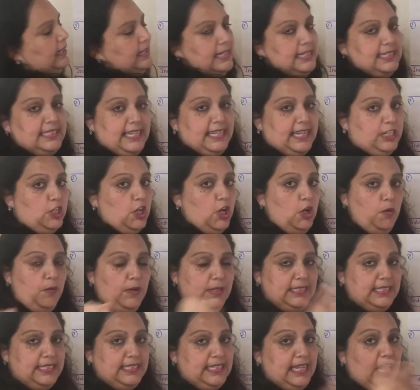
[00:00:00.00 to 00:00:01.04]
Let's say no
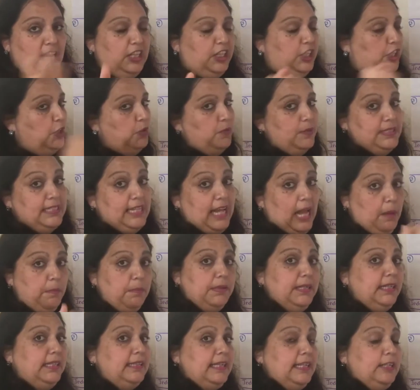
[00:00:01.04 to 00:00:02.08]
one's telling you what's
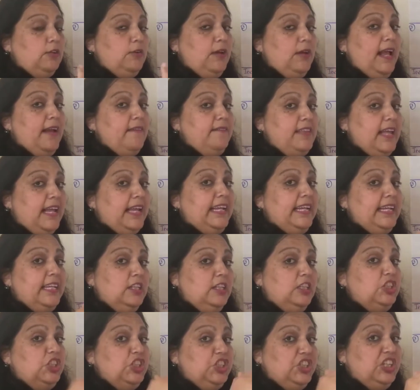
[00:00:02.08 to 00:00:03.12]
happening. They don't have that
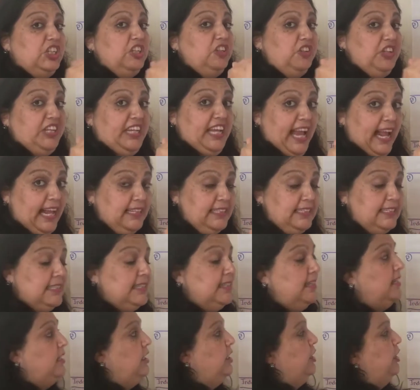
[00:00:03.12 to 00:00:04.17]
English skill yet.
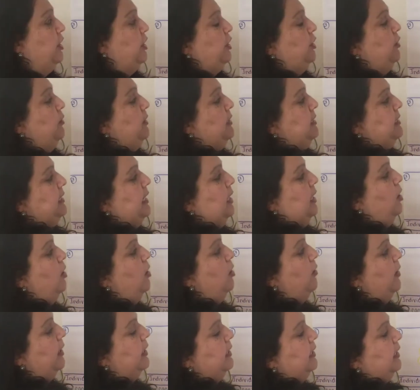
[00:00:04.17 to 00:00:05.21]
You could say,
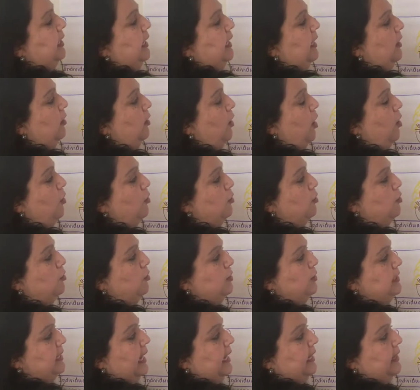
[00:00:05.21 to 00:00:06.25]
oh, and here, oh,
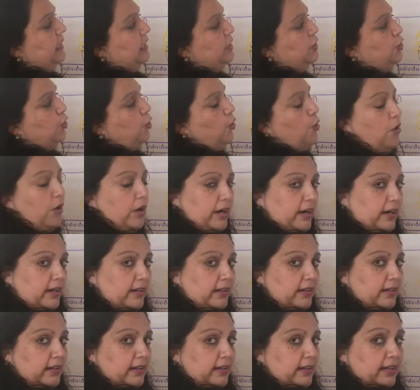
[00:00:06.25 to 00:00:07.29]
who's at the
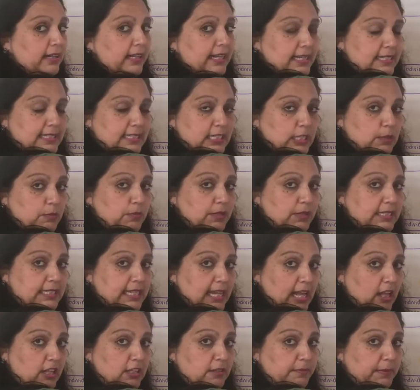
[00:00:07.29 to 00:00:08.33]
door? can someone
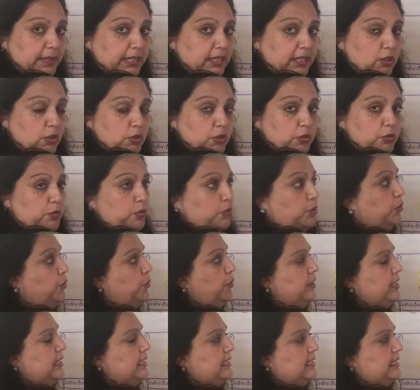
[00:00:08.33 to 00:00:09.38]
tell me
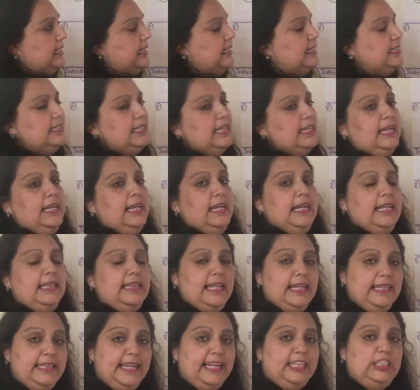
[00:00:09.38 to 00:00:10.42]
who this is?
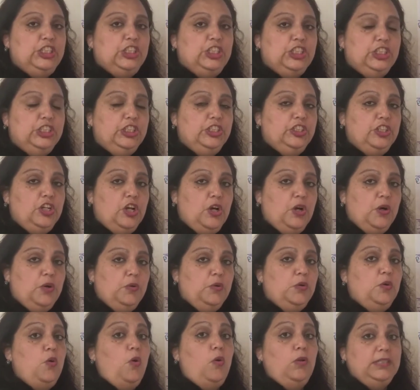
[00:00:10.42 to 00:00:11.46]
Then they should
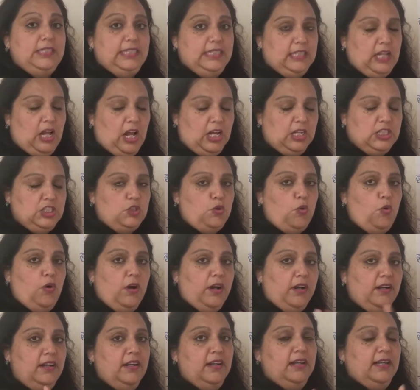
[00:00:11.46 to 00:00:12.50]
know Goldilocks,
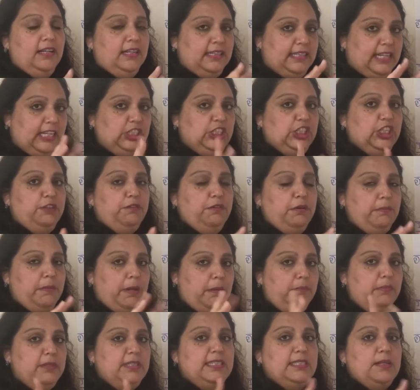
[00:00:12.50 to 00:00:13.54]
or they should
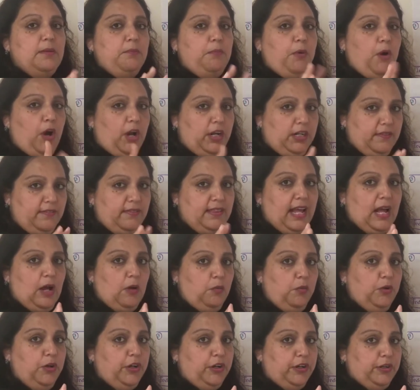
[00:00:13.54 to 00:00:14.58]
remember some part of
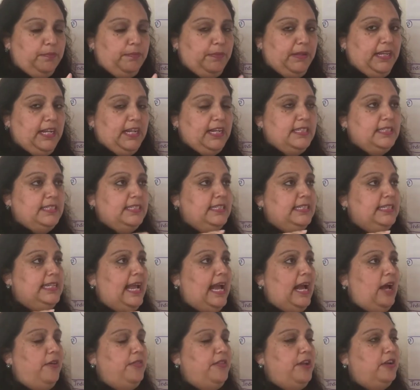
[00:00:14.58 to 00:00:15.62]
that word, because
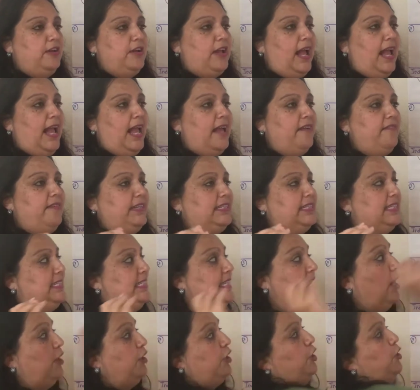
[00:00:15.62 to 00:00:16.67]
now they're not having to
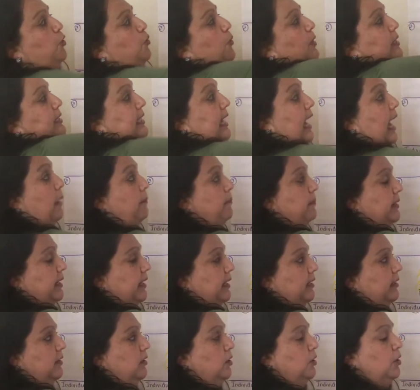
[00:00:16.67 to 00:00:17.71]
tell you what's
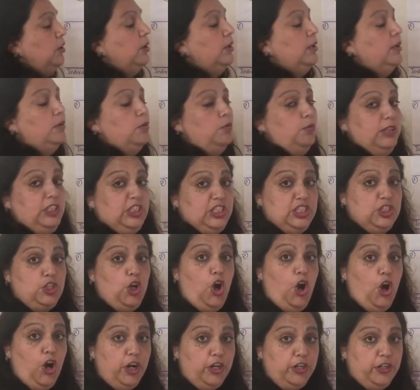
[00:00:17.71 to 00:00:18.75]
happening, which is
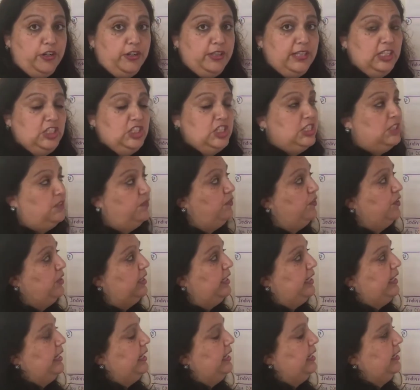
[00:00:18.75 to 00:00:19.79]
harder than just
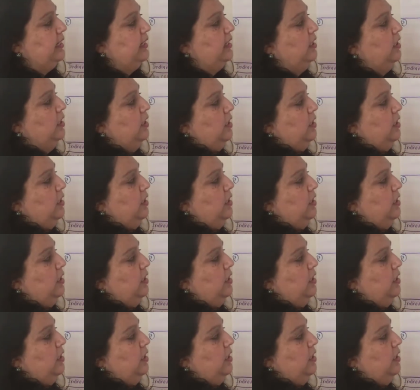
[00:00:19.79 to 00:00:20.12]
filling in